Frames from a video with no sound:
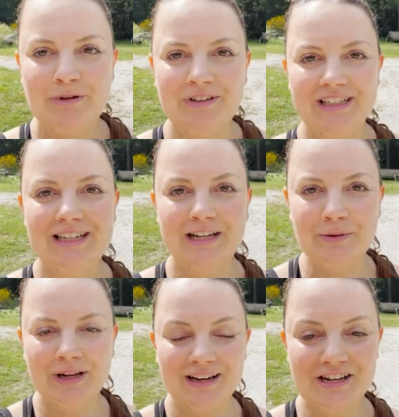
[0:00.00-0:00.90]
But we're going to take
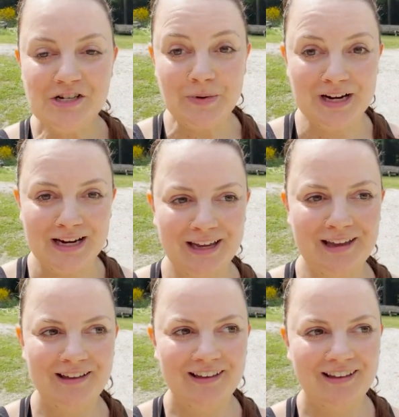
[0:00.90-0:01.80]
a quick lunch break
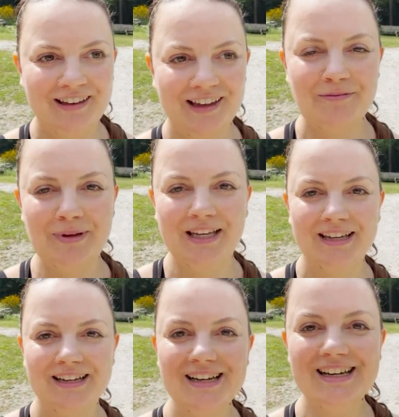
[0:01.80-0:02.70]

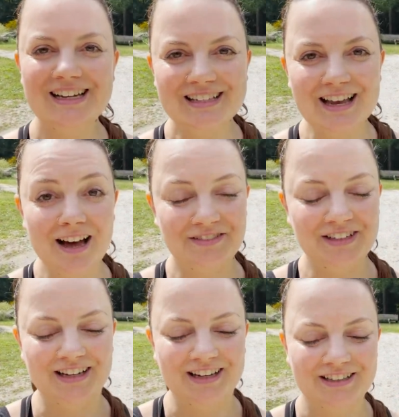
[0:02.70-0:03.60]
because
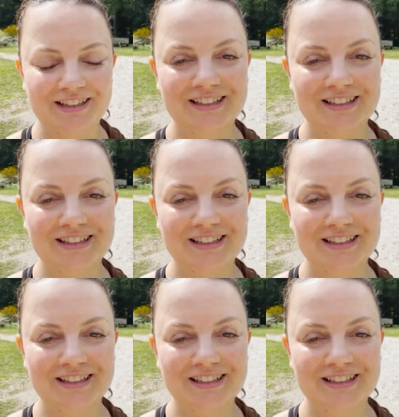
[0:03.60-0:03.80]
after lunch,